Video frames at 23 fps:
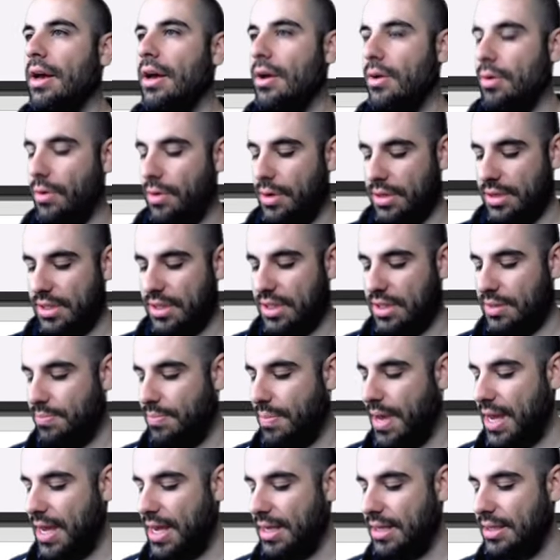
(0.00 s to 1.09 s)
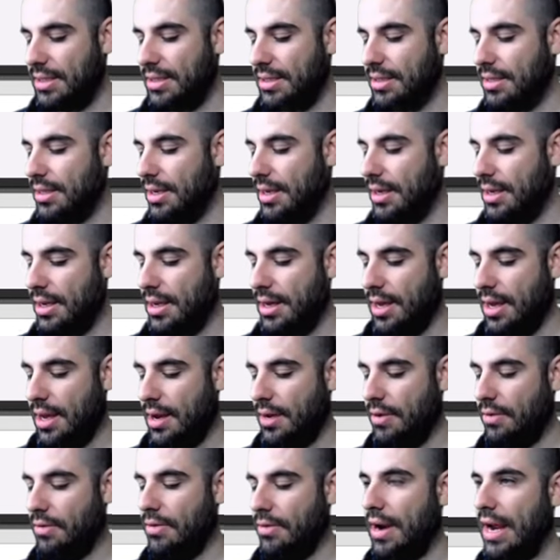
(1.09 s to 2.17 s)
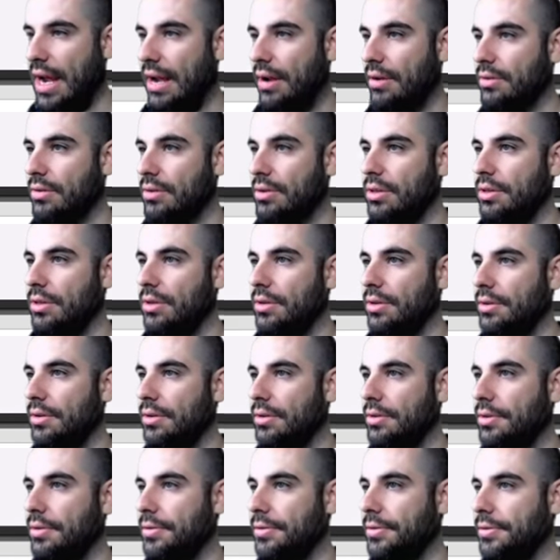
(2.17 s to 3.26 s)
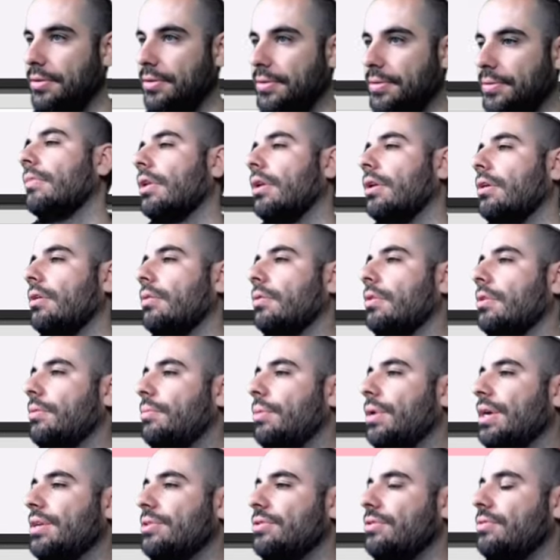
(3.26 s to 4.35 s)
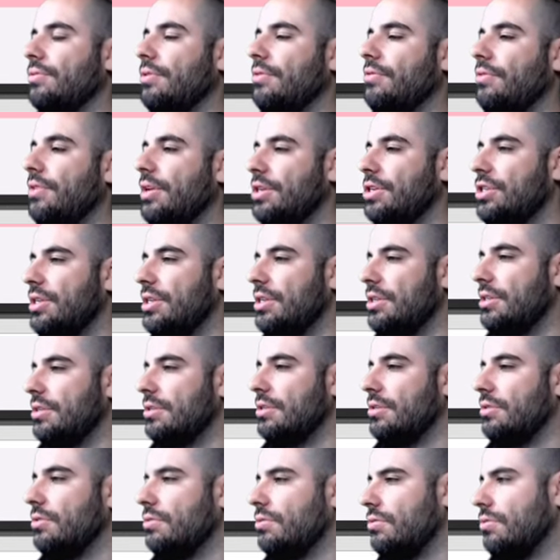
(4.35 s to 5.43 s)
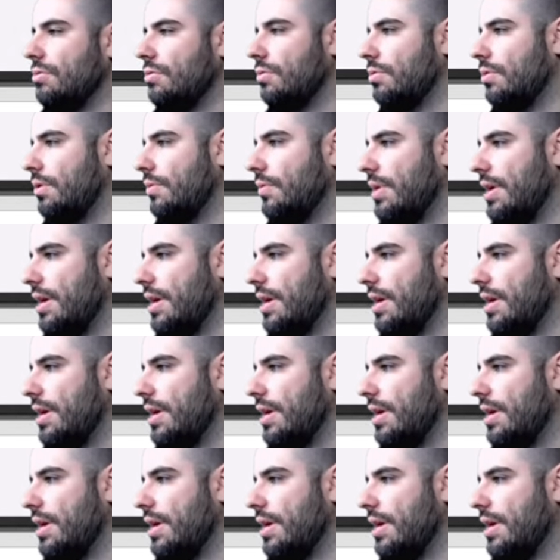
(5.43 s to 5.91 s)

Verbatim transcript: We want space around. When the browser refreshes, ooh, what do we